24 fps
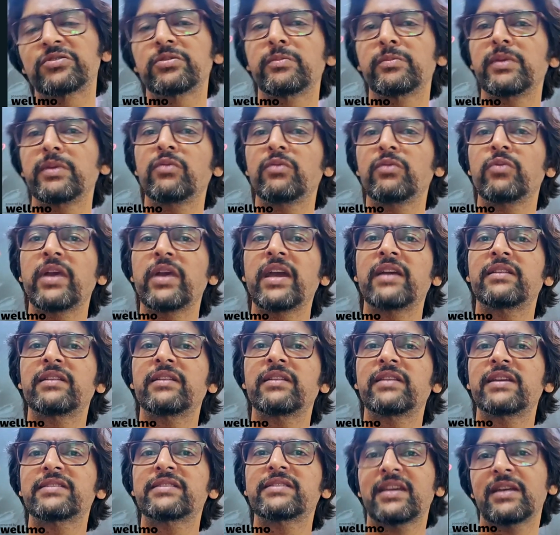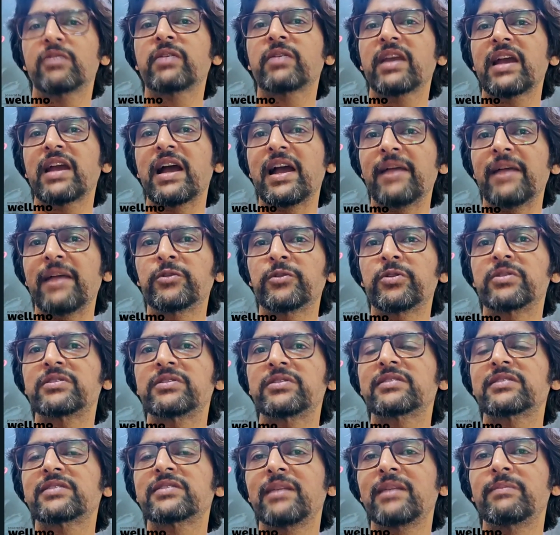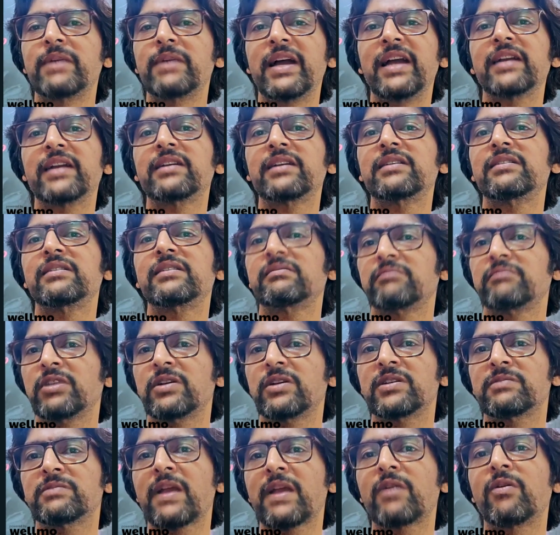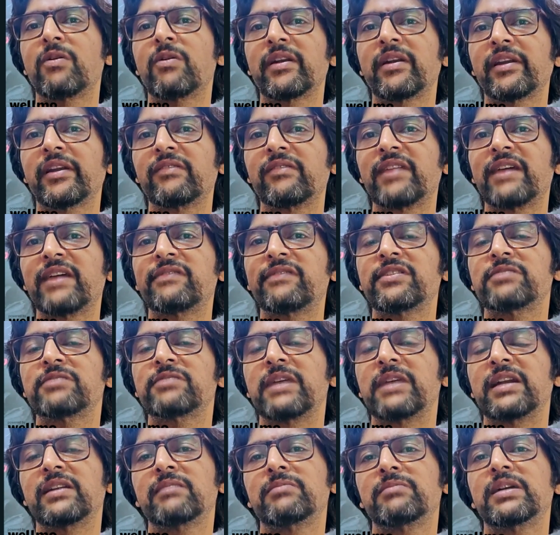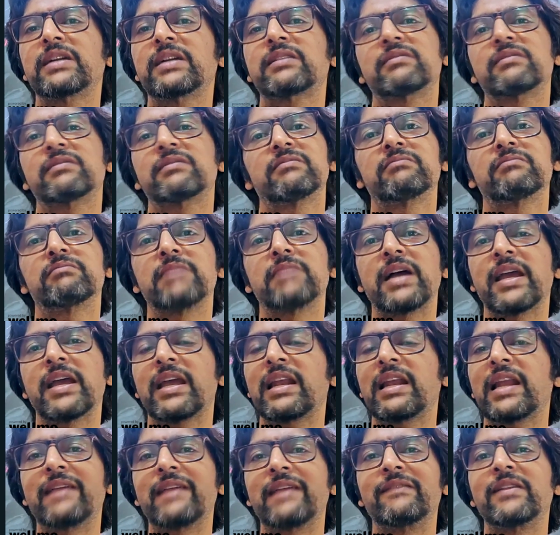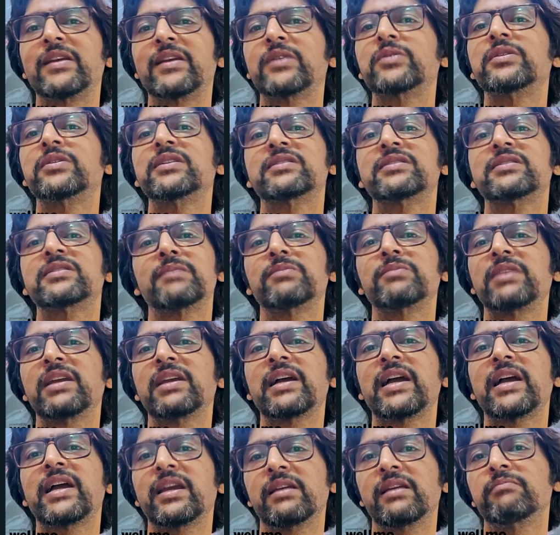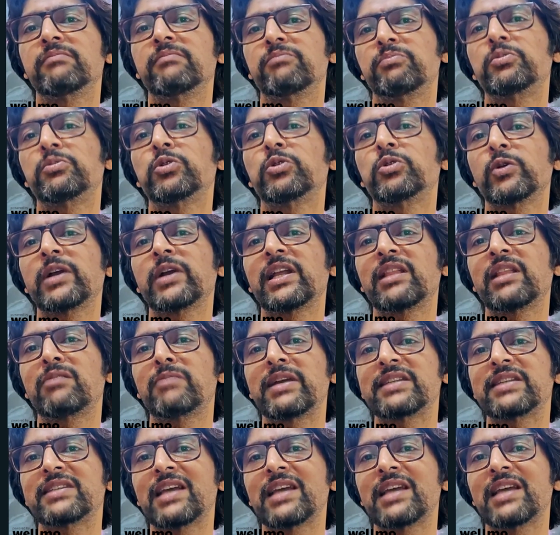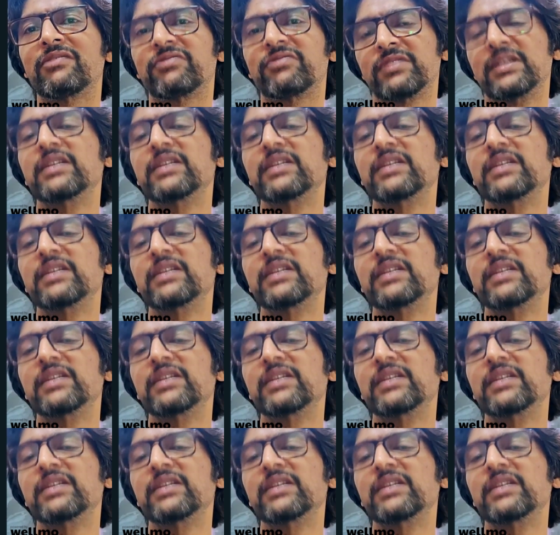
to be where they say, okay, I'm going to just stay back because my quality of life is better, but my livelihood is something I put together myself.